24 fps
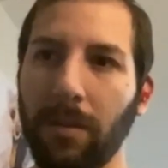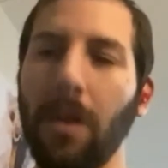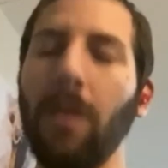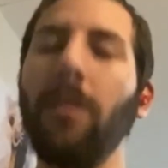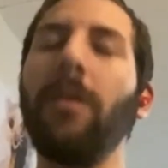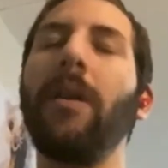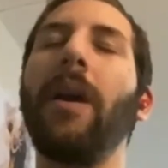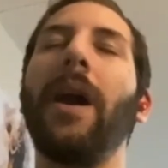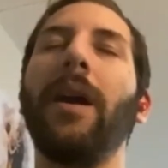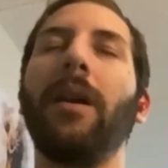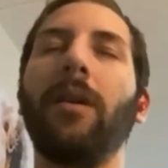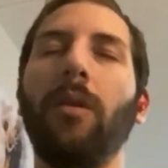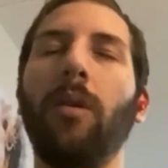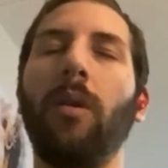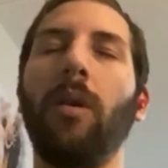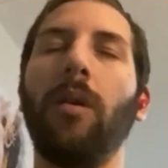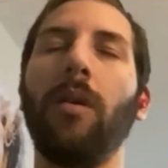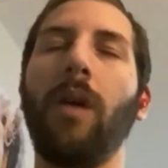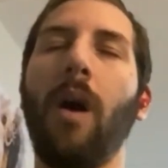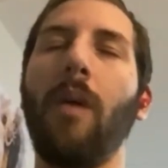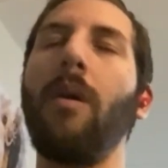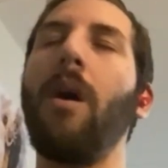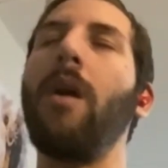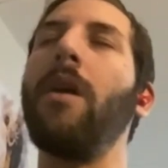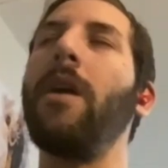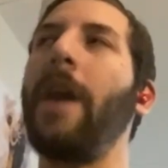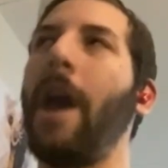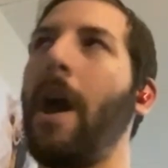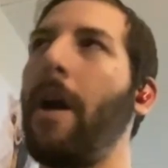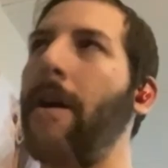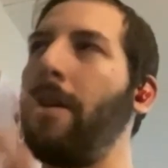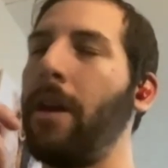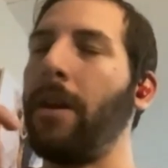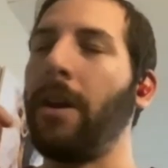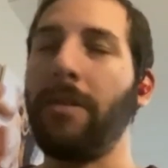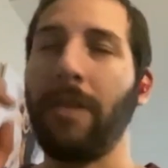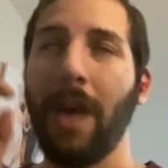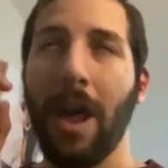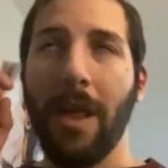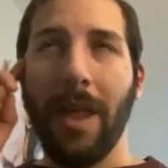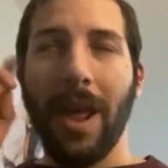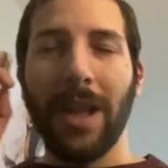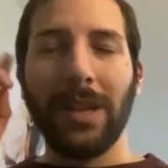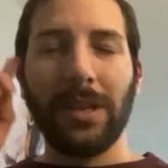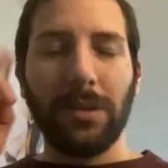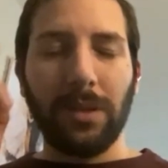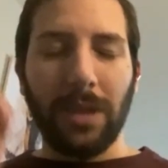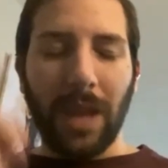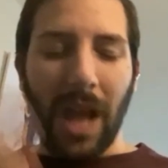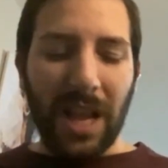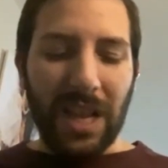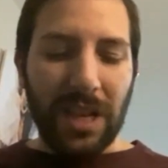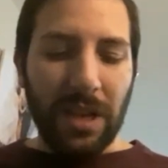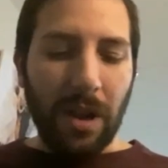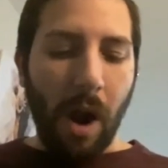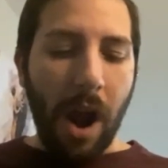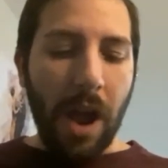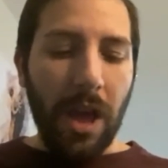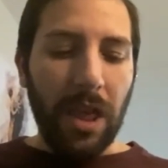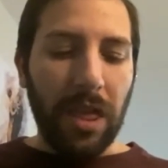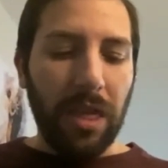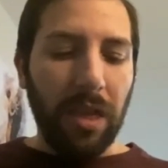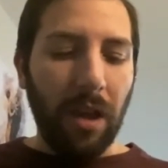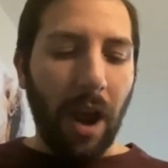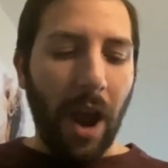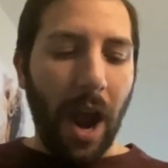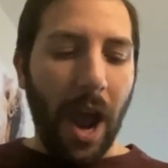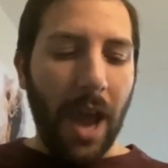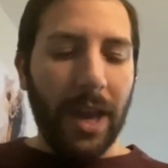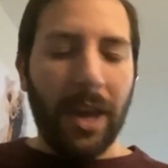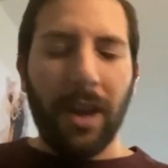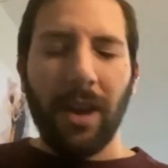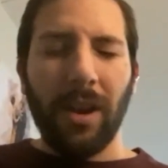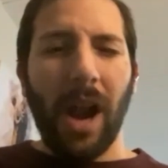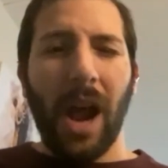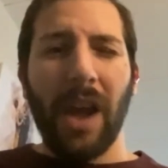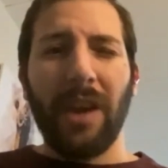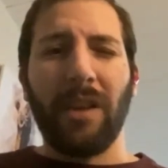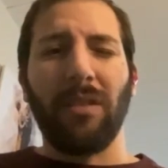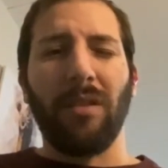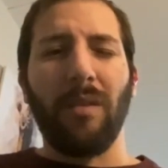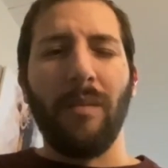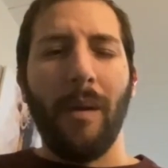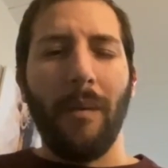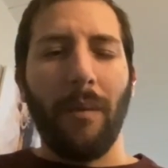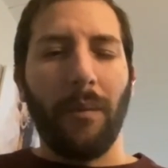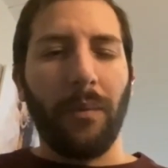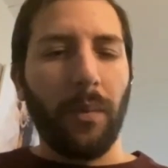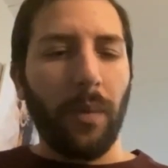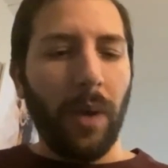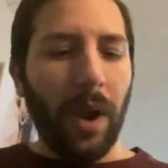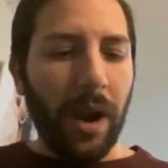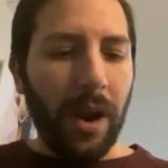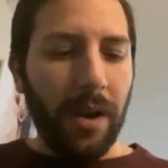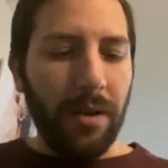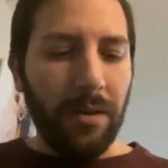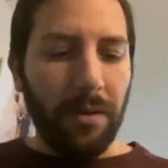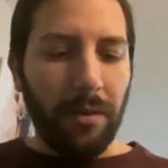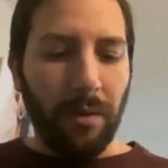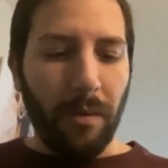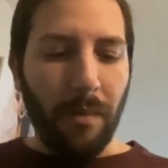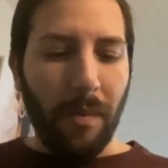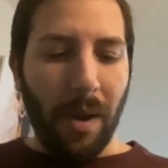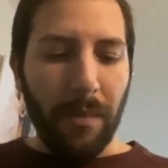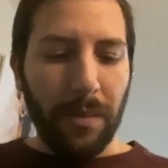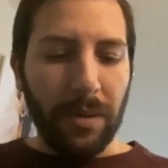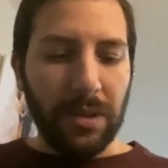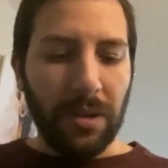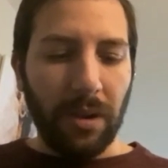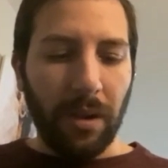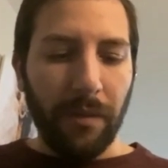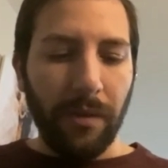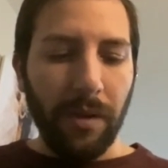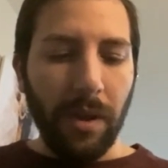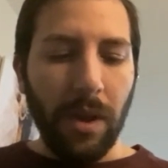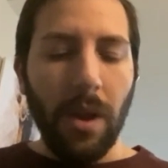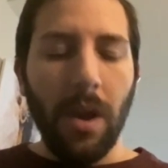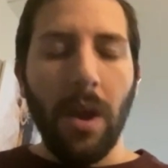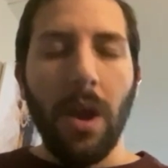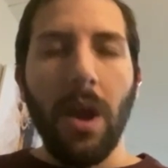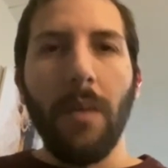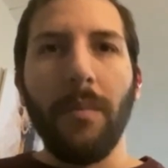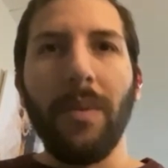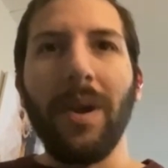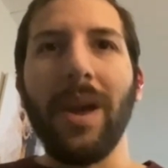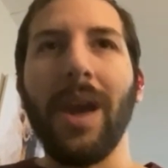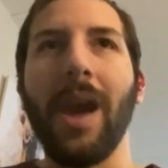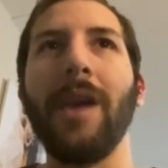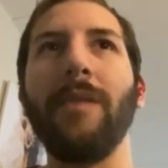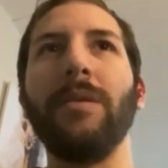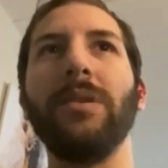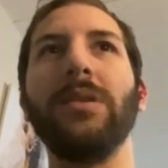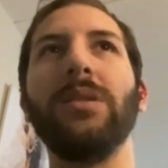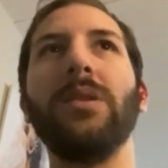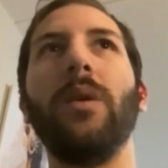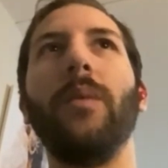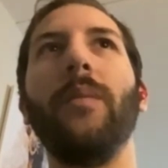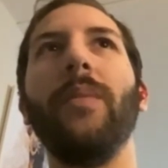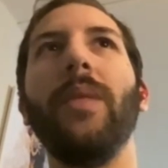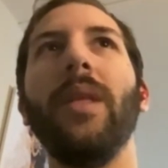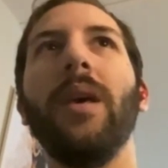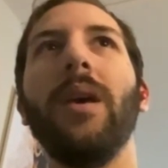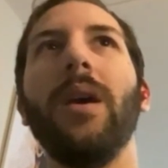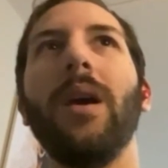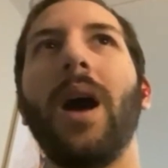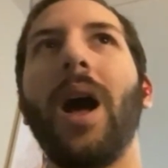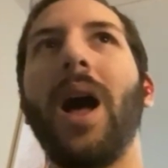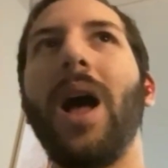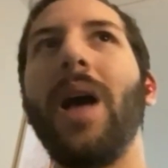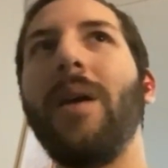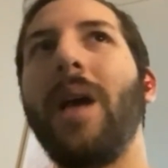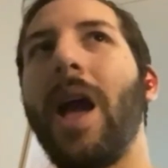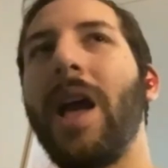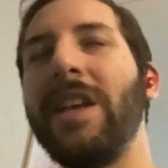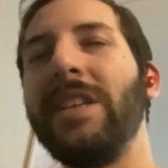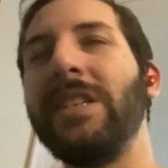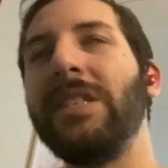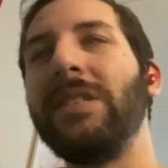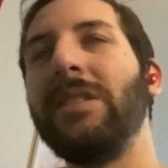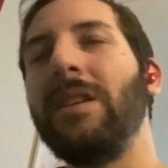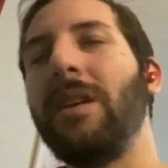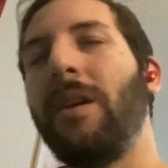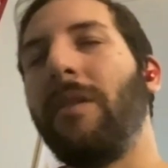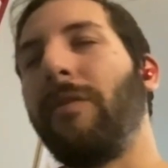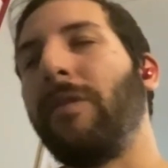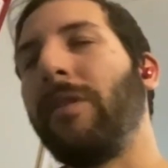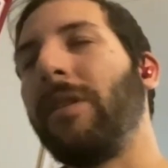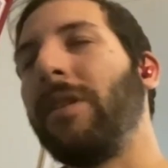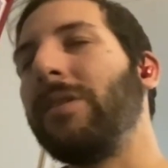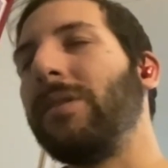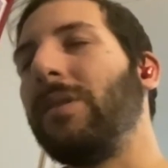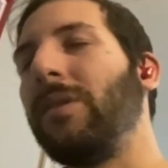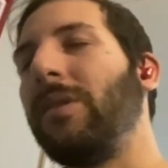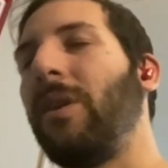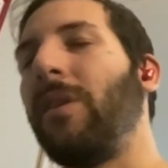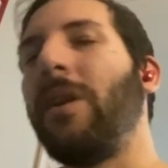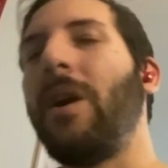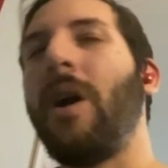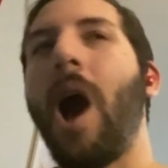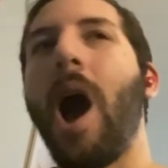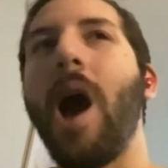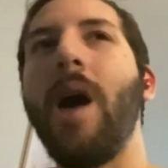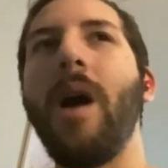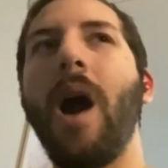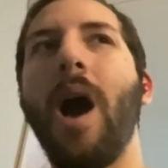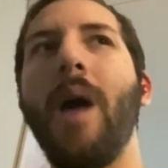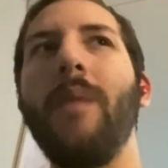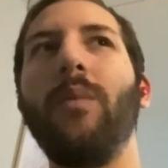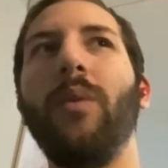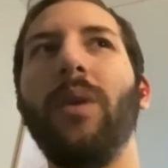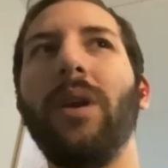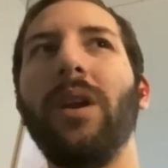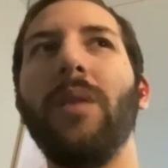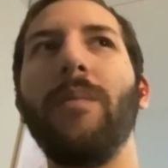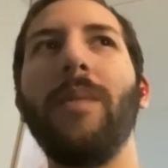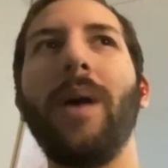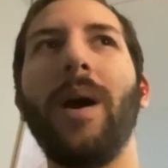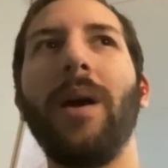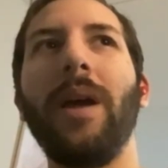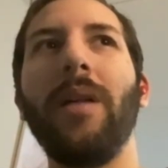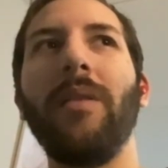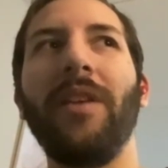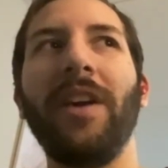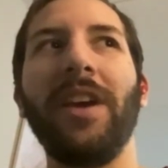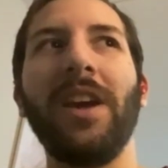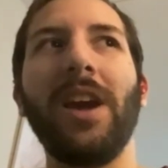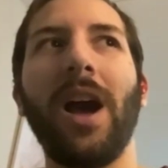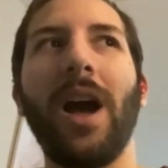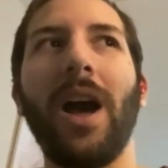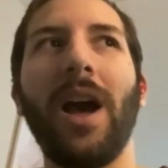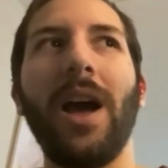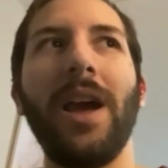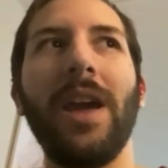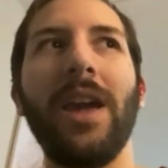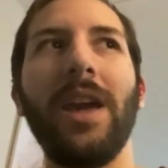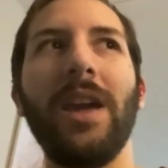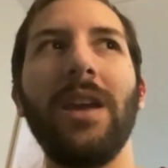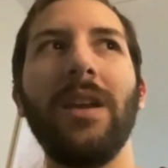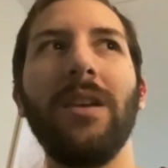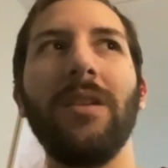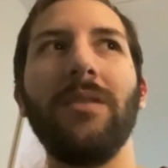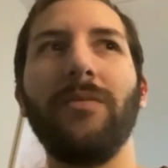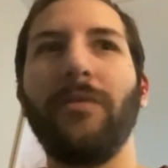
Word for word: Okay, cool. Uh, yeah, yeah that, that's that's I thought I could I can remember, but I had to remind myself. But yeah, anyway, so I as you know, for those who don't know, I, am weird about it. Like I,